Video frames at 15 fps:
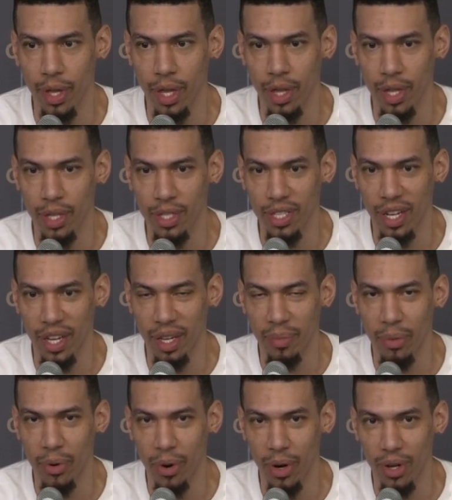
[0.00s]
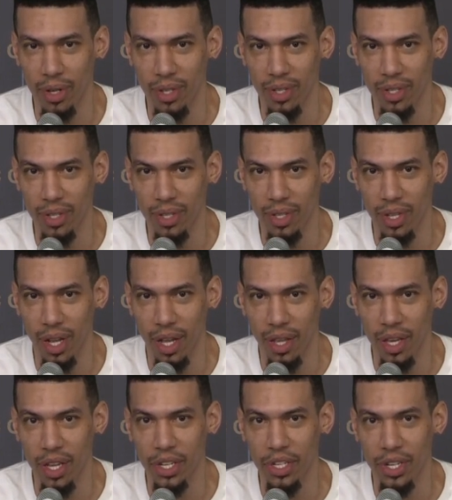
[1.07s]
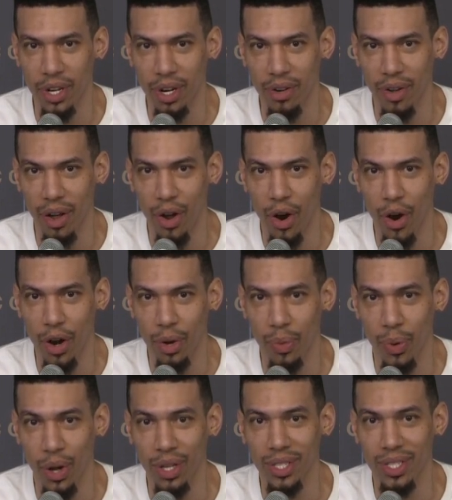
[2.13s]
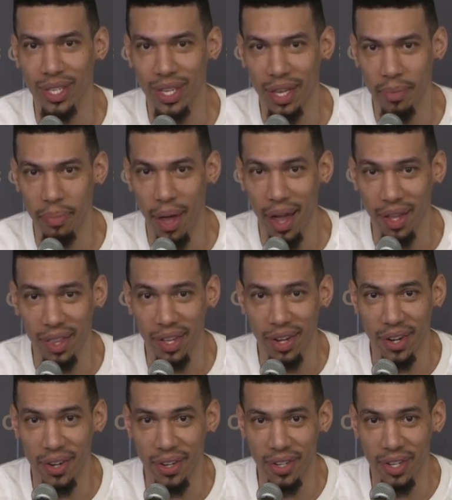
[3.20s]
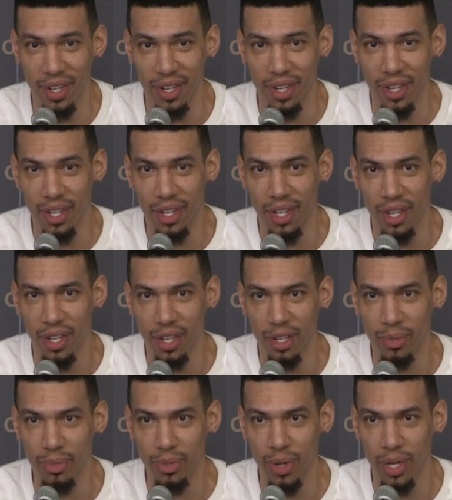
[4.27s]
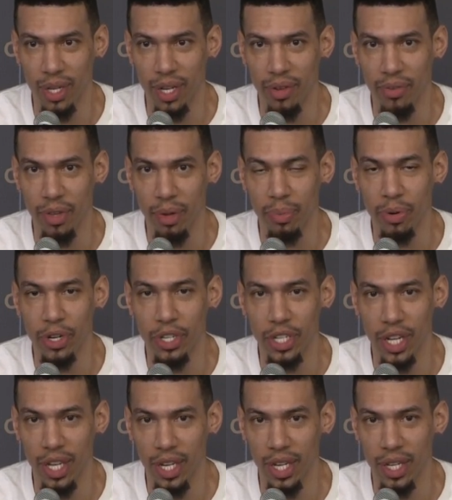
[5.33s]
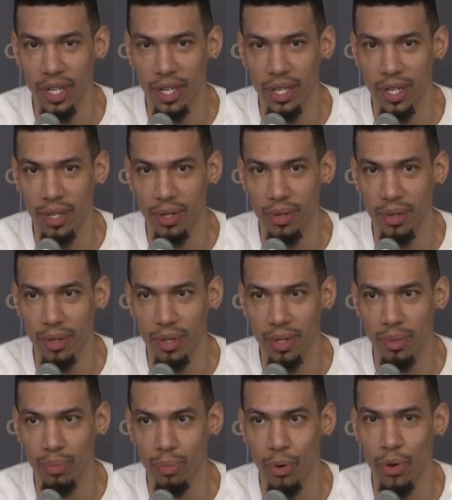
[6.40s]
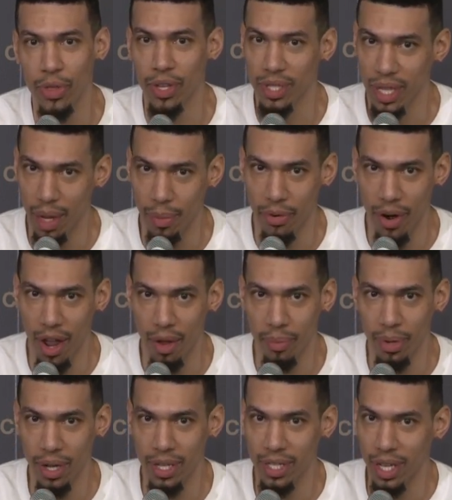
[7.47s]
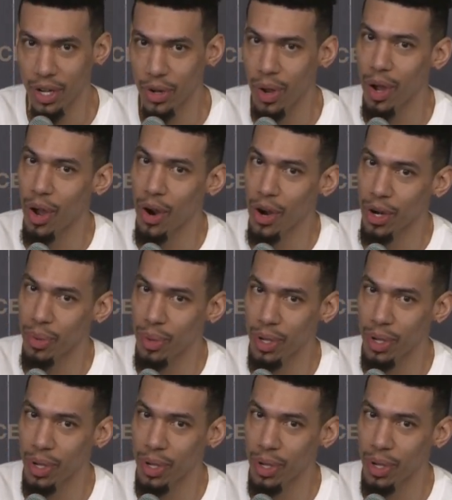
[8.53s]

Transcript: and then sunk in more each year of how hard it was to get back there. So I definitely appreciated it more this time around because I know how hard it